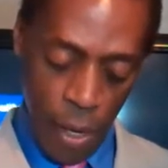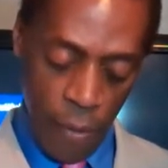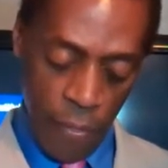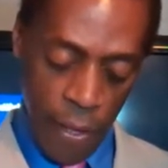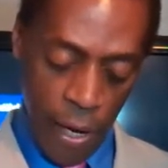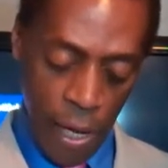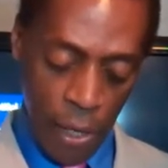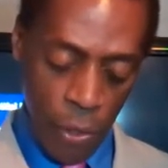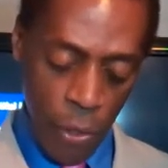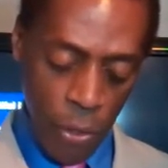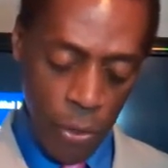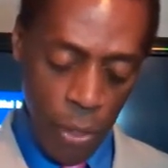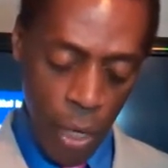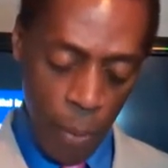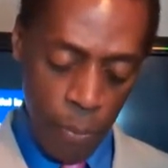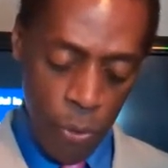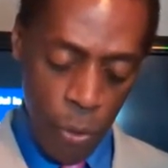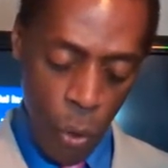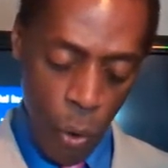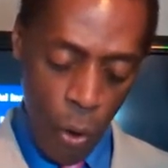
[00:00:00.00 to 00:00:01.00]
Then I looked
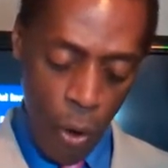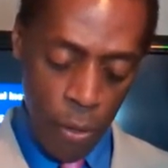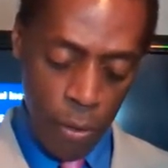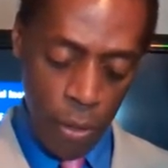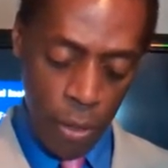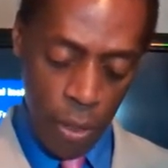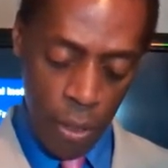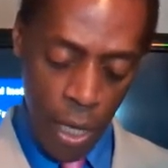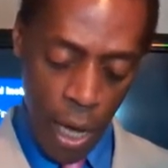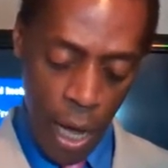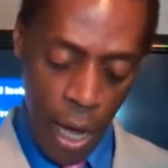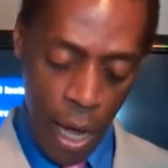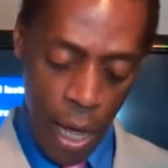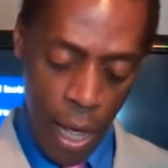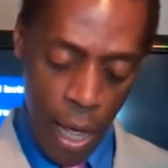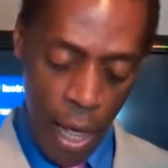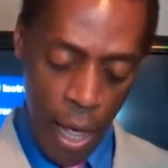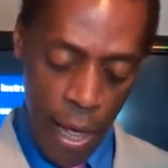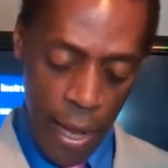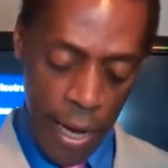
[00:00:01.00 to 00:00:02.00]
up towards the sky
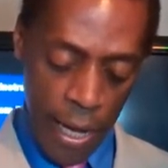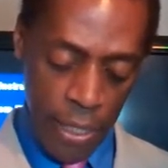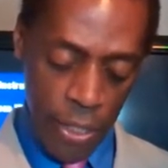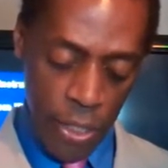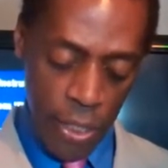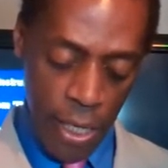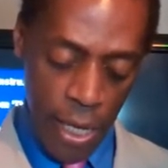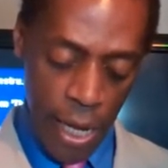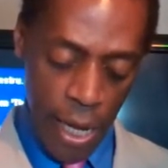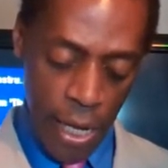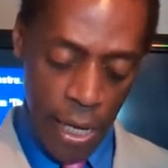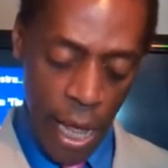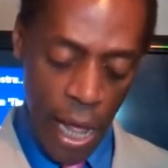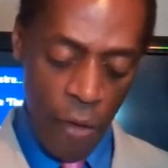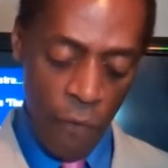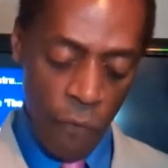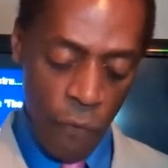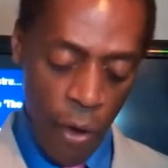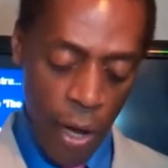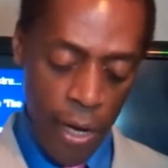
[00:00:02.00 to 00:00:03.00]
and I seen a
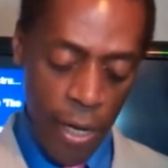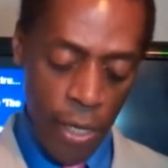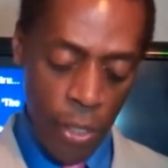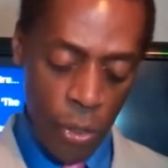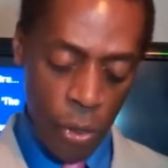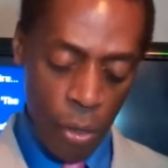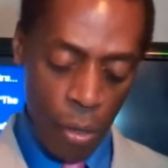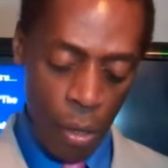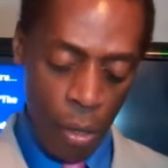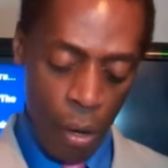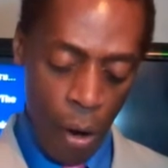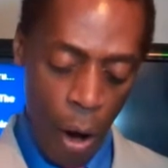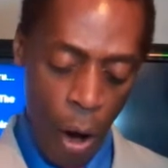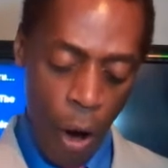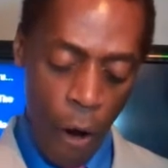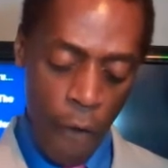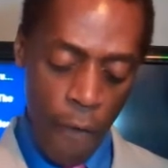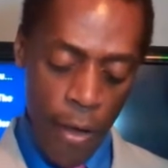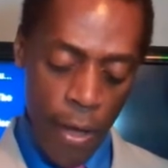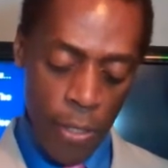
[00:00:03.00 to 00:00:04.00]
reddish or
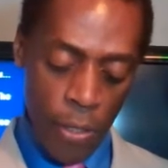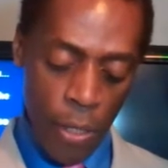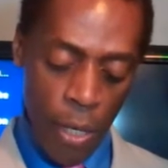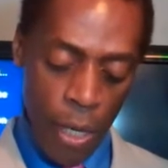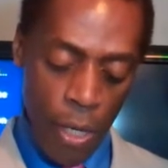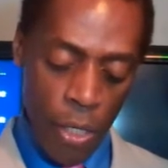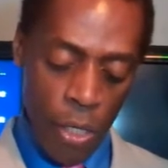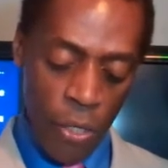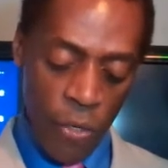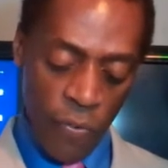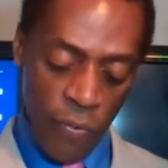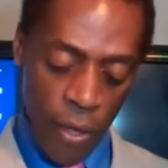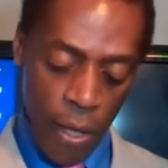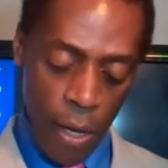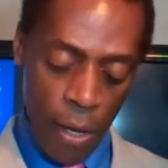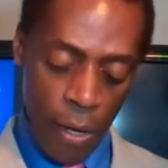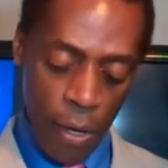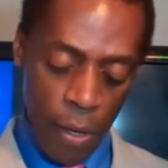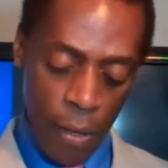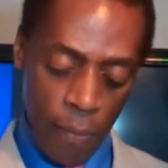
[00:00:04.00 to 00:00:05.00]
orange
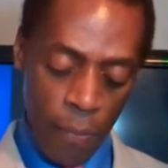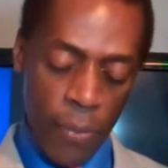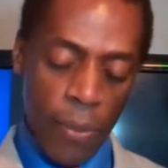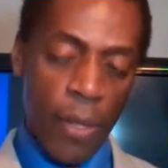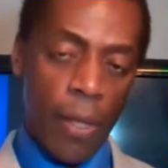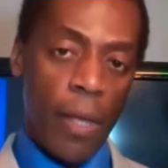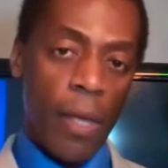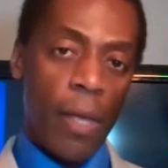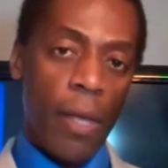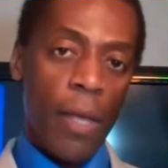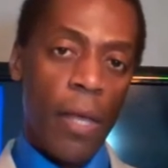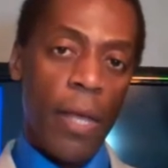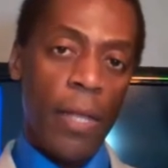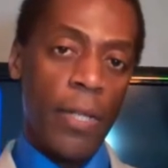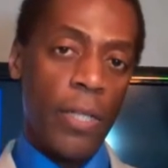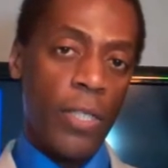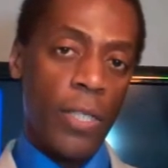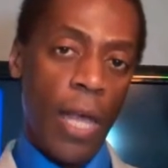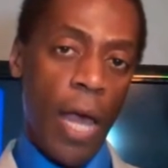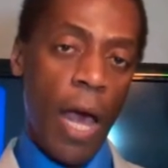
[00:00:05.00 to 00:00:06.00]
sphere in
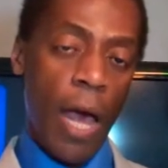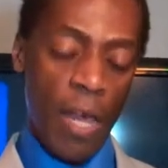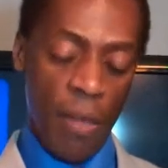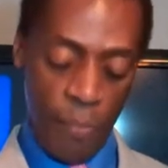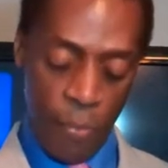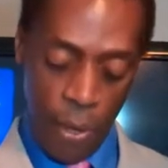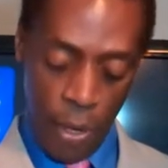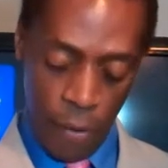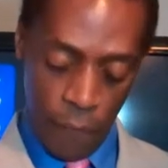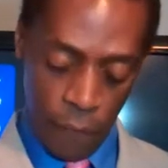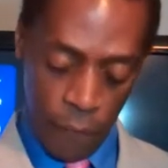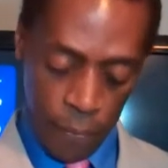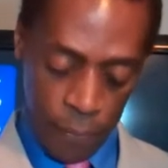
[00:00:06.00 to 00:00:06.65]
the sky above.